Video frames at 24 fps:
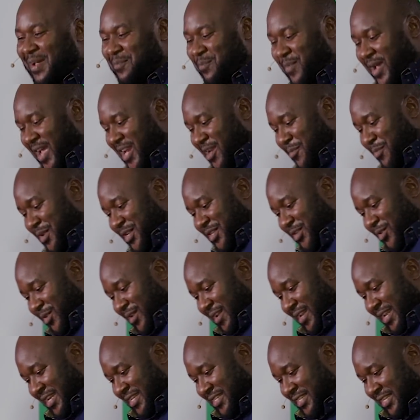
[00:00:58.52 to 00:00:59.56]
My
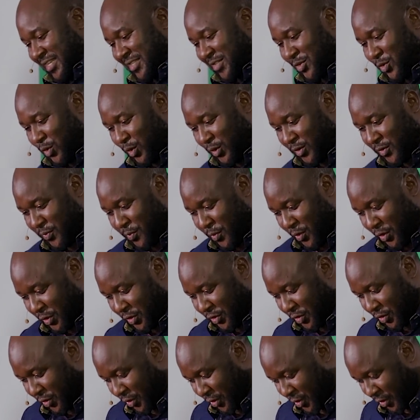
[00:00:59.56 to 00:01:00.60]
admission letter, school's
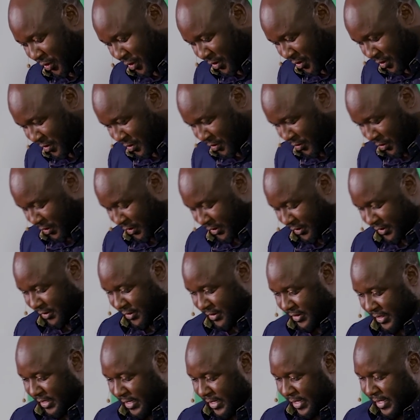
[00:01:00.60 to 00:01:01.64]
motto
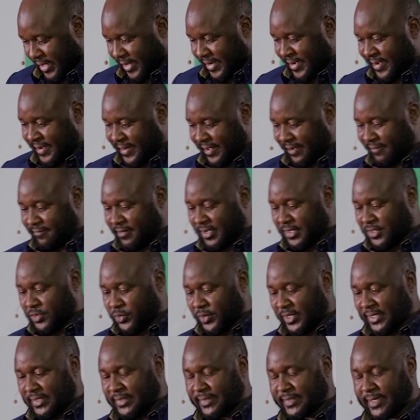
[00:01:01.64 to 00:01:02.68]
was endeavor
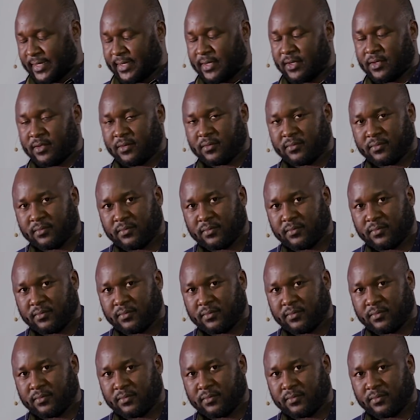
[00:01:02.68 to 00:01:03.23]
to excel.